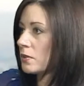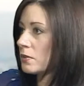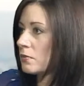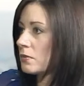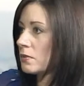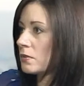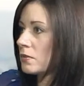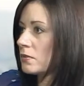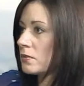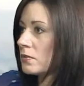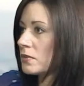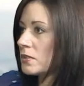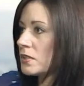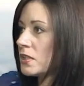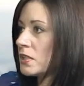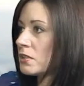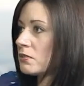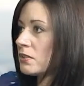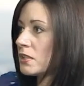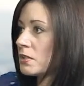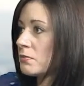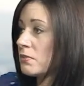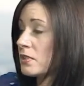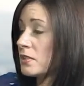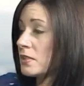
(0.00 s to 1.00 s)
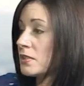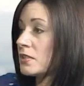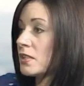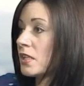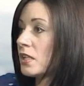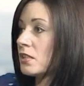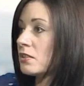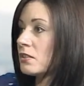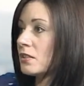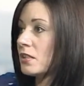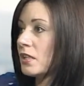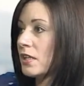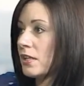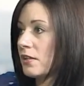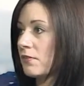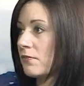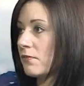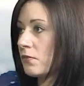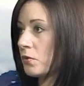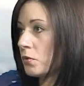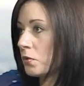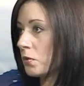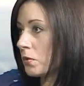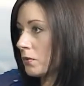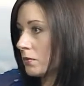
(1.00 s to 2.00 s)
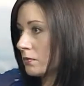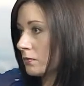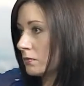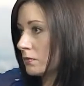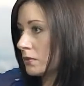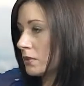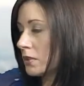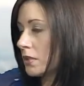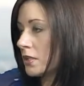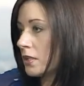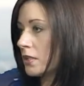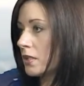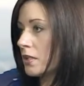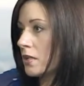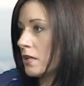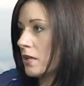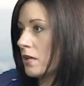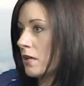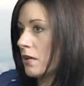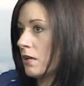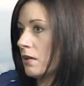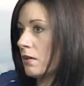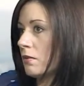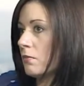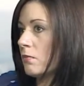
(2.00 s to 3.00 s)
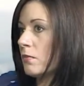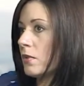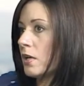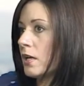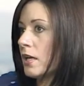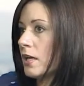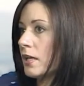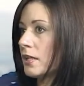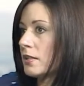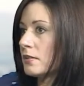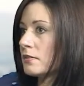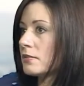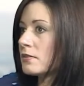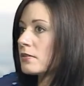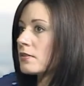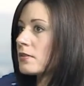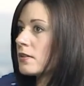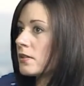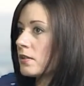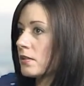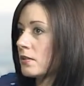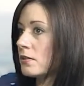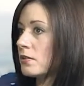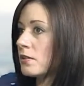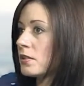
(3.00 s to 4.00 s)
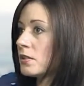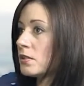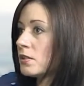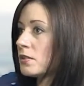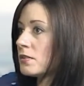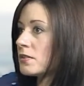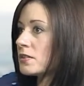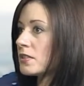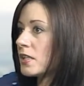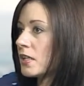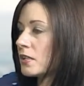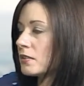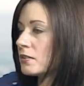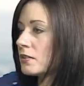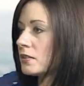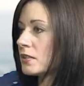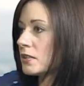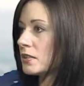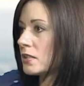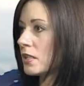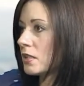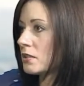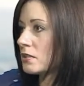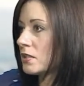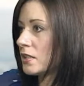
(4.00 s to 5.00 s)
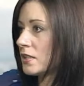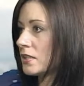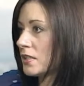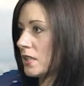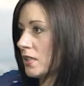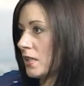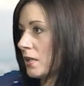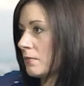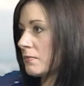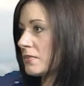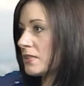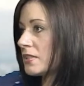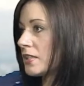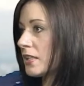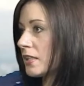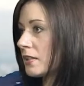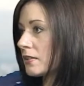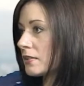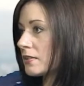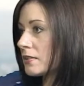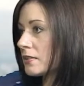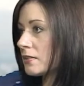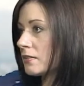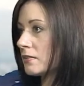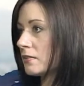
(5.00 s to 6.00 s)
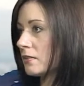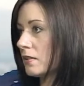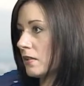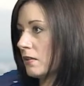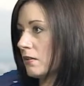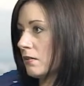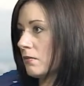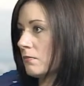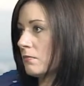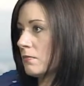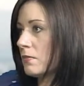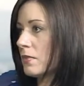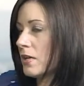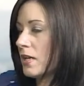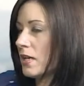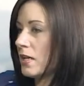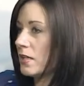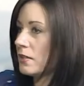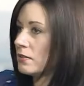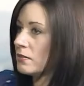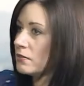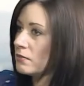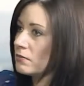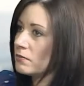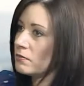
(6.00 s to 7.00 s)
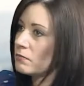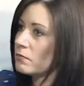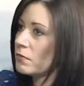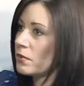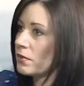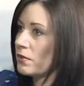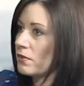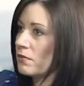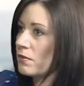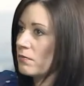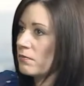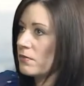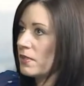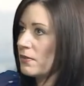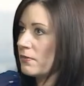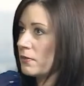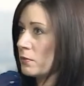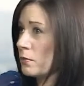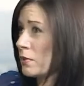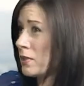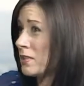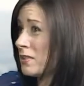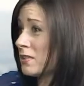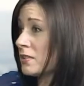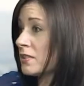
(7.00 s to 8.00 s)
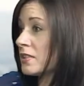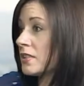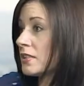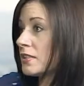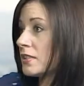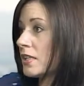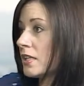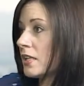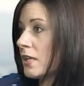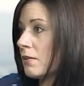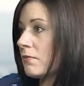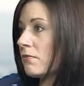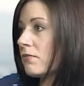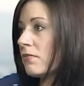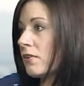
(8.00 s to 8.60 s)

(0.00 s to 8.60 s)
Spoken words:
which was on Citrix Presentation Layer 4. And the new standard is actually XenApp 6, and one of the previous versions is XenApp